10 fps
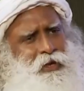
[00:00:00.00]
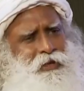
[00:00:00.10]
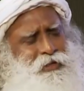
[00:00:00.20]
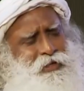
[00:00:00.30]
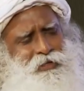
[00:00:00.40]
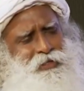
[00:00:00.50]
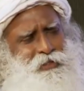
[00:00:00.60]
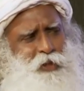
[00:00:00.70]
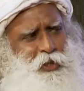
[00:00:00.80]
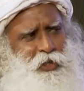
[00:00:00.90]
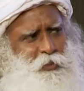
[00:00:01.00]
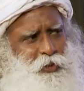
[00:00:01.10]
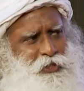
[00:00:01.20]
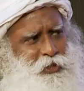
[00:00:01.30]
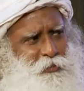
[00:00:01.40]
A leader does not need
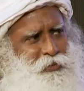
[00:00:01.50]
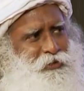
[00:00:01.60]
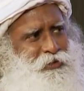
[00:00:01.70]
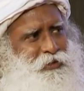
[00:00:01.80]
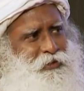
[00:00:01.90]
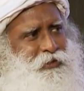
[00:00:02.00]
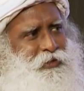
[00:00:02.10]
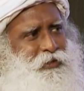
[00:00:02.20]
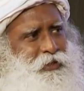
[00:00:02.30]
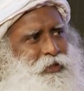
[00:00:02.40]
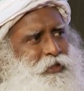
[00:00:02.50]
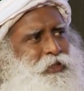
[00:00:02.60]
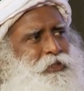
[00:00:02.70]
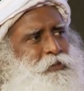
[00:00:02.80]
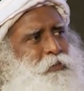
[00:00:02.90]
worship. He
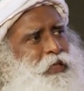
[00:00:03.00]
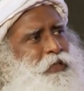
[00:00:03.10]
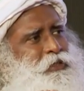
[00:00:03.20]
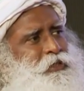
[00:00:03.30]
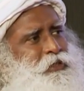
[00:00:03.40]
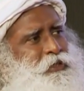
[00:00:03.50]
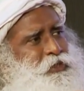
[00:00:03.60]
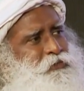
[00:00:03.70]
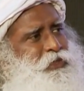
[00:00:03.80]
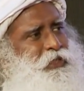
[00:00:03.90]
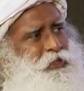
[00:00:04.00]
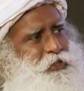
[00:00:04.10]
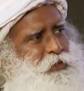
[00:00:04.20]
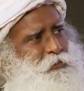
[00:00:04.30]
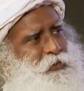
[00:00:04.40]
needs many tiers of
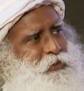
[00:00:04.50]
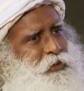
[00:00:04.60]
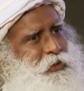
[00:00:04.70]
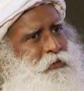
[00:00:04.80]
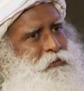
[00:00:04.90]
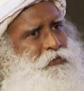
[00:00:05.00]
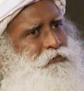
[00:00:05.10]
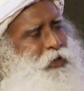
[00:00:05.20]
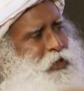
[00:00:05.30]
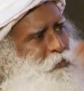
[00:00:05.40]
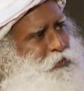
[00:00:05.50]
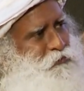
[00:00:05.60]
leadership for him